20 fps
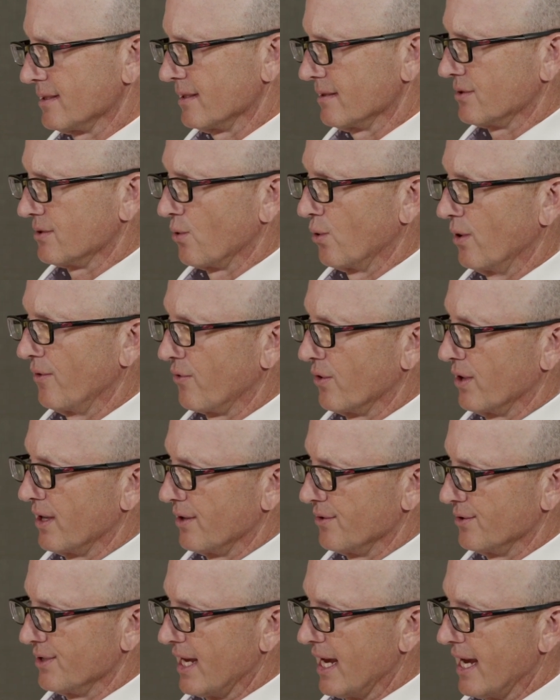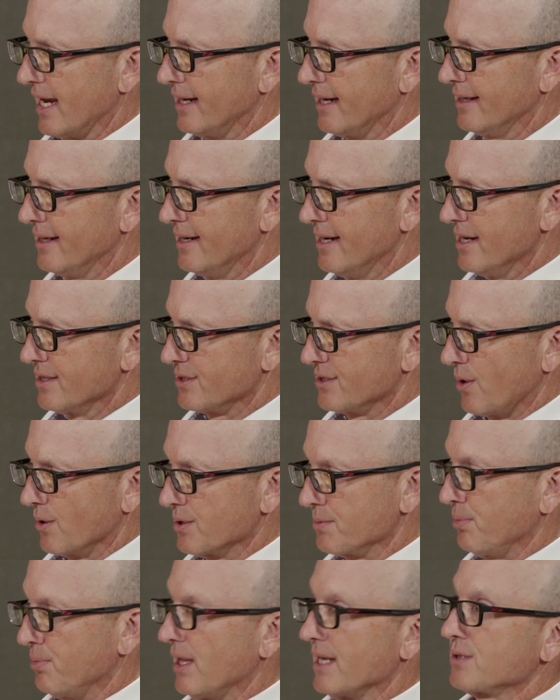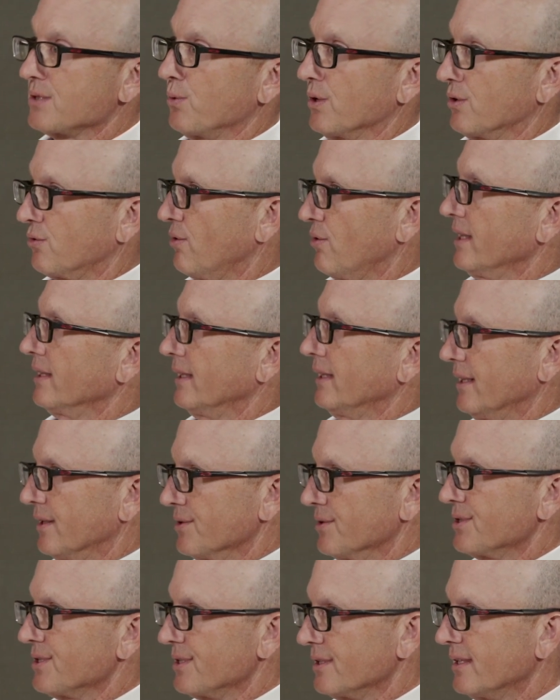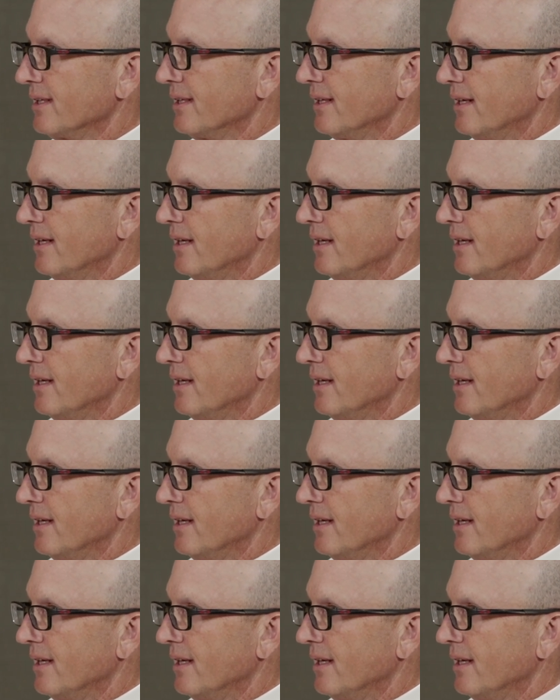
That's a story for another day. So I was blessed with great leaders.